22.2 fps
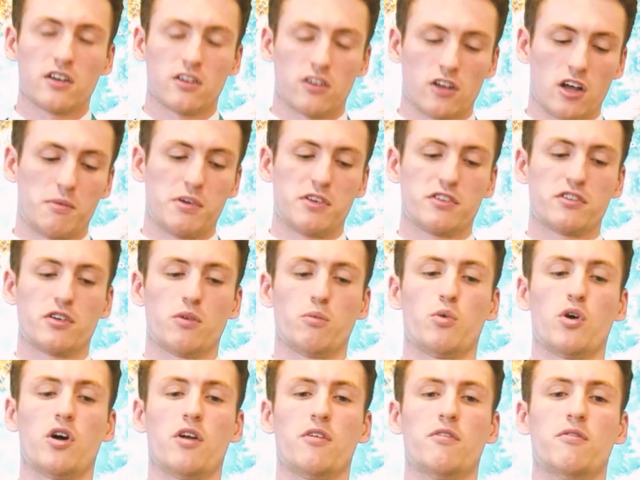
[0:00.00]
come into
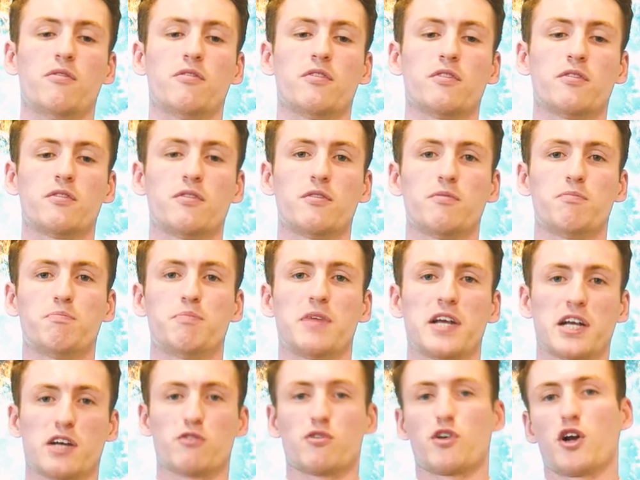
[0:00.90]
one
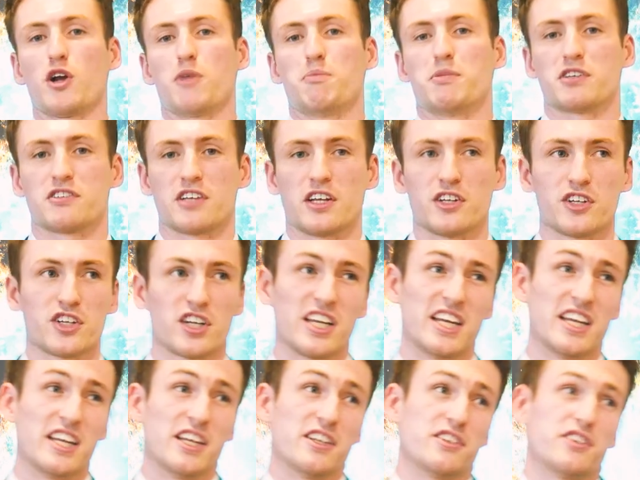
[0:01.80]
bigger rope
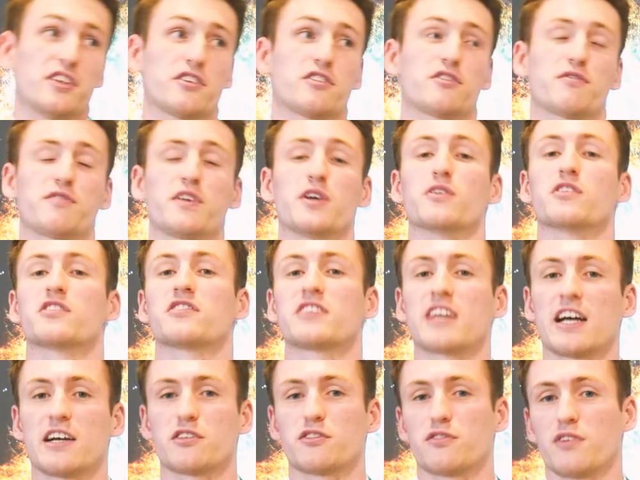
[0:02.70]
essentially, and it just feels
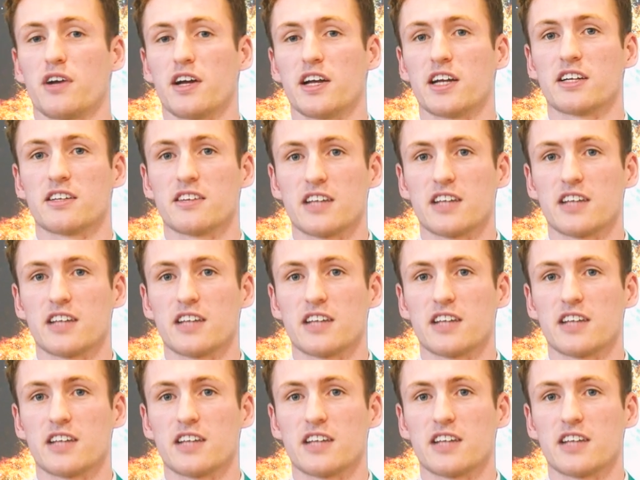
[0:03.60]
satisfying.